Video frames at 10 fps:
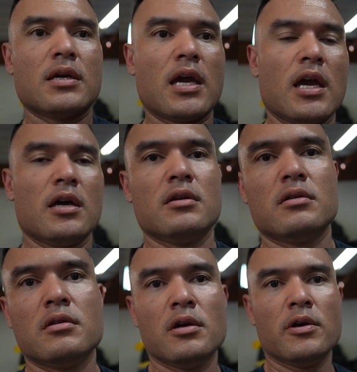And
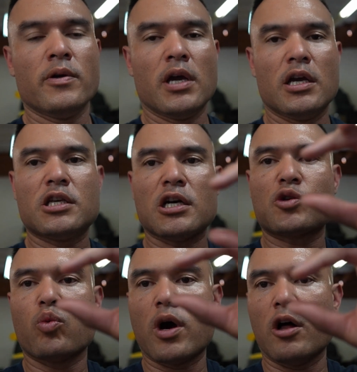it does
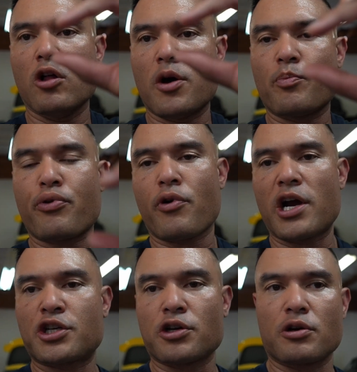well on
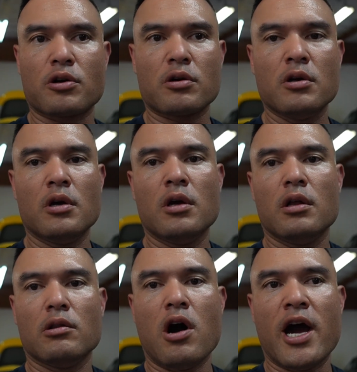pressure
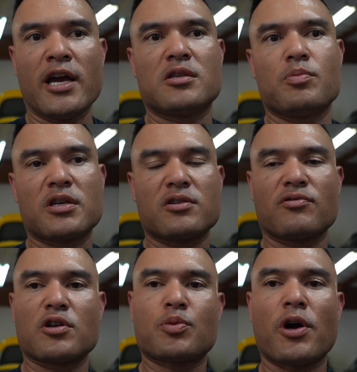lines, because if
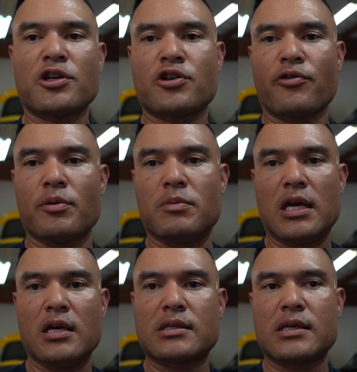there's pressure from
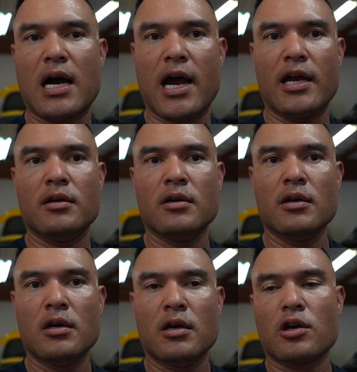the inside
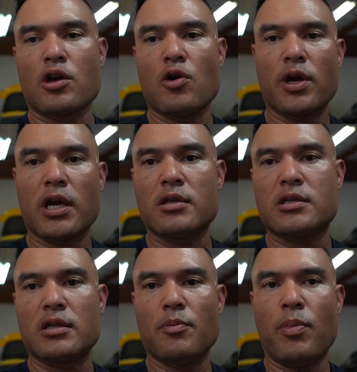going
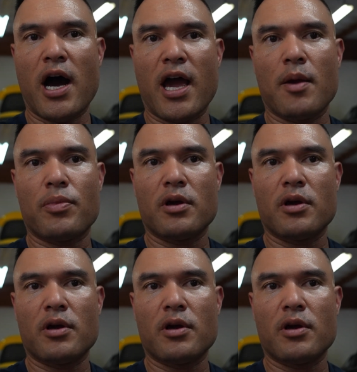into the pipe,